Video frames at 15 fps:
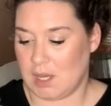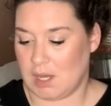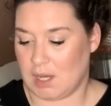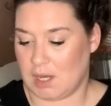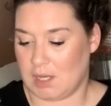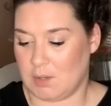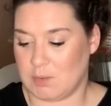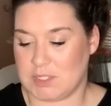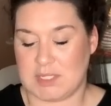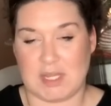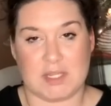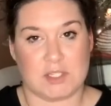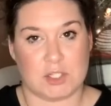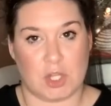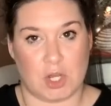Uh, it was
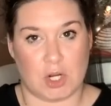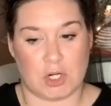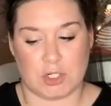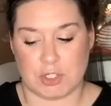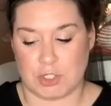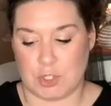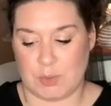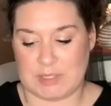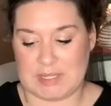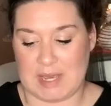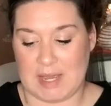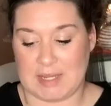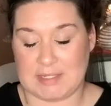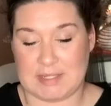size large, new tags.